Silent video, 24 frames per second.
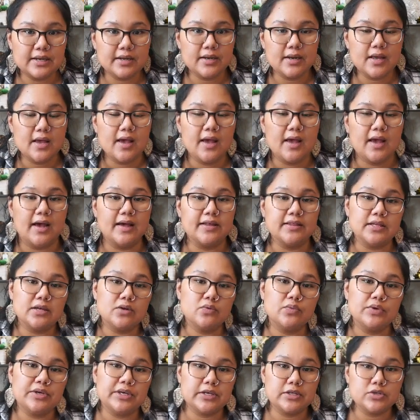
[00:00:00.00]
in and
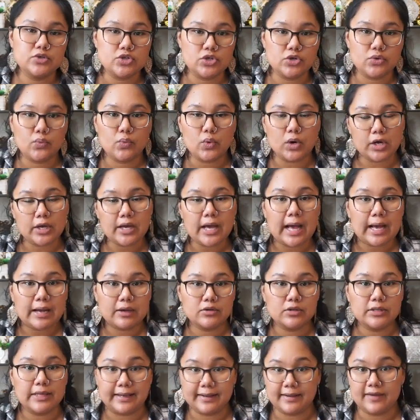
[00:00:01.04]
then we can work
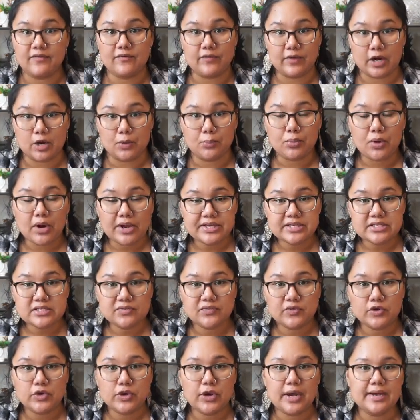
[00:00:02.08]
out like a fair price
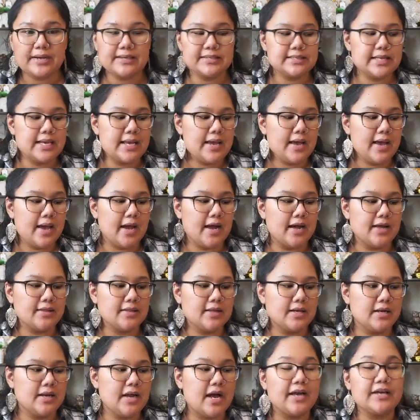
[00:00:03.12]
for you guys and
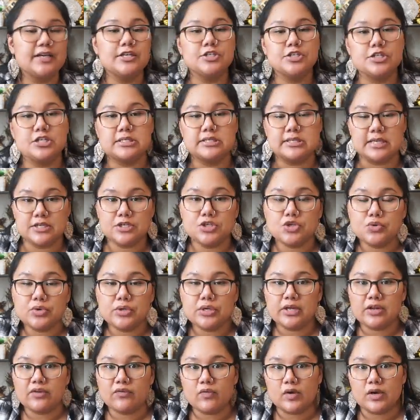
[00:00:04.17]
then I can just send you an
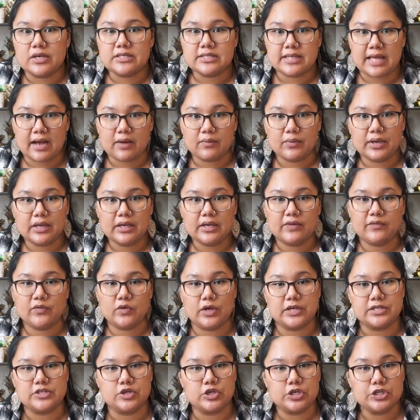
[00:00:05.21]
invoice that way if you
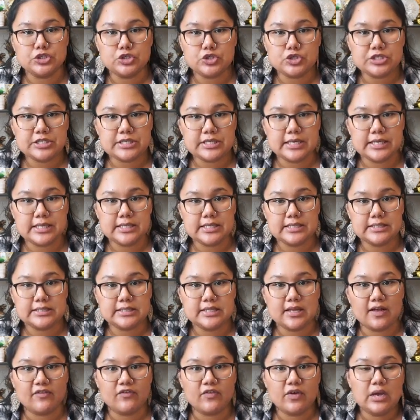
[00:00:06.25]
guys are interested in this
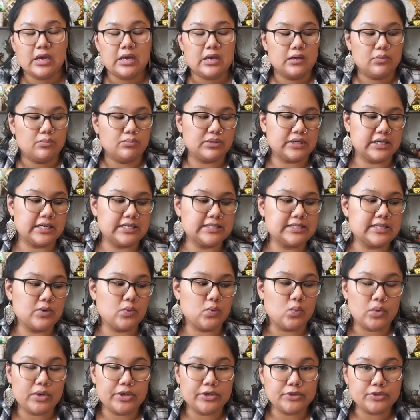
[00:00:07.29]
stuff because
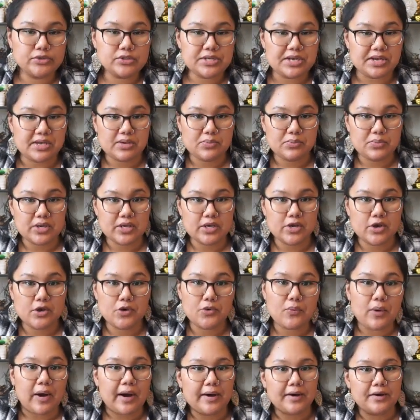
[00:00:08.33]
it will take me a
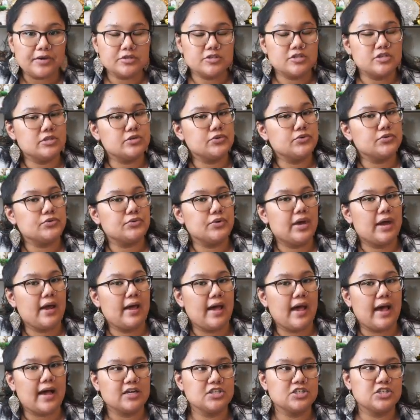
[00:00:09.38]
while to
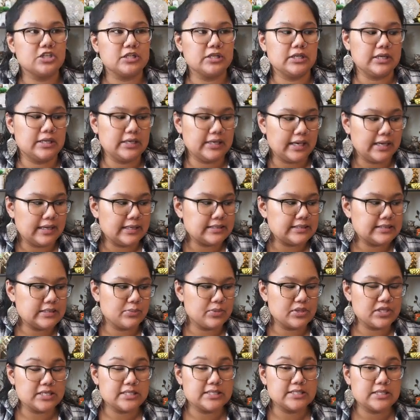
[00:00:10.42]
actually get some
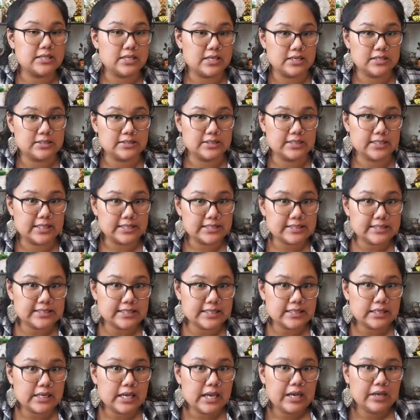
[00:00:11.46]
of these things
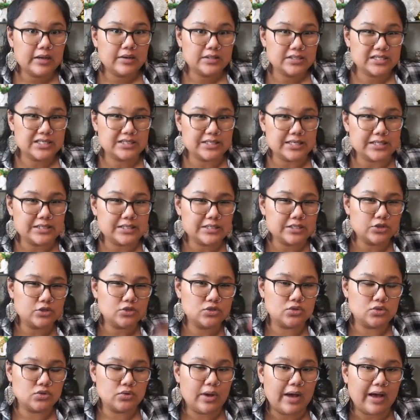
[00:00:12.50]
listed since I still
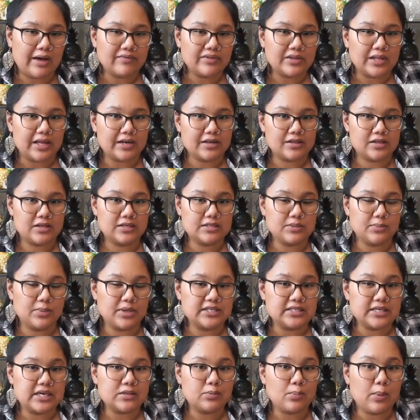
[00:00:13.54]
do have a lot of things in my
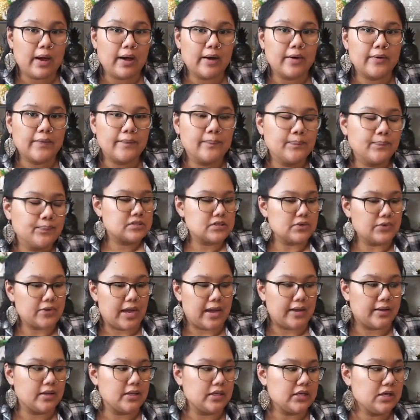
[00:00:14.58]
death pile. So
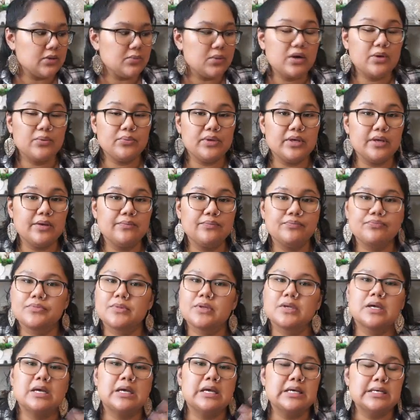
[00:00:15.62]
yeah, email me
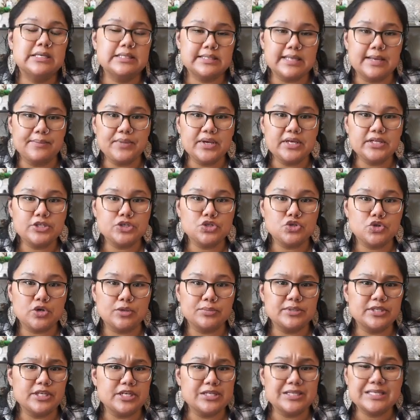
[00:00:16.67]
send me a
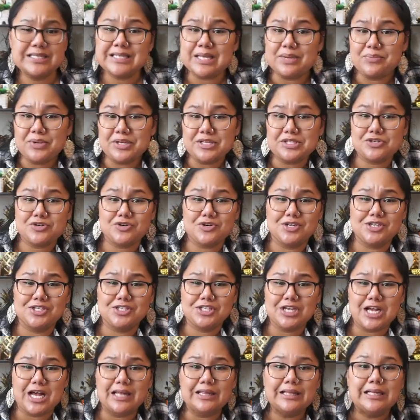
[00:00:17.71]
description, send me a
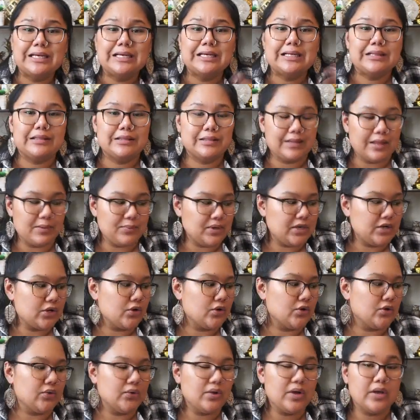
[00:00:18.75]
screenshot, let me
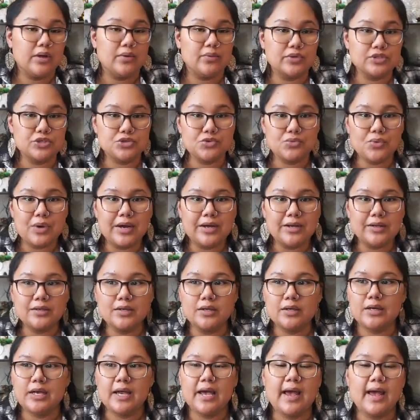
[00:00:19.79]
know what you want,
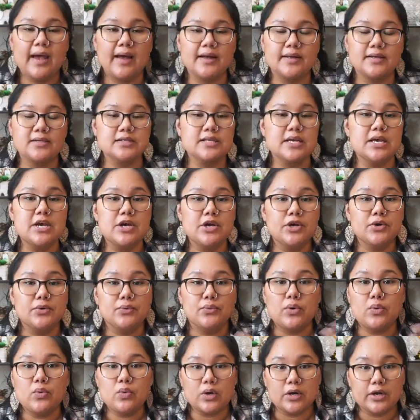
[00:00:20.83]
and
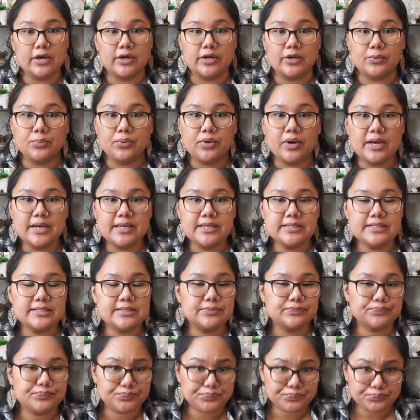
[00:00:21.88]
we'll work out a
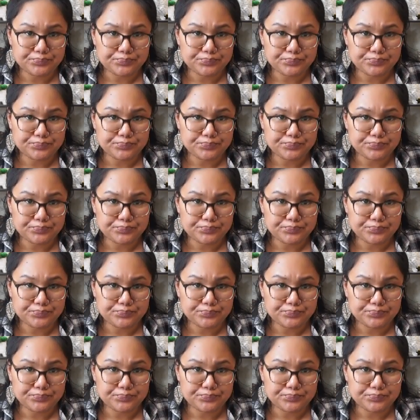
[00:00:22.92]
price.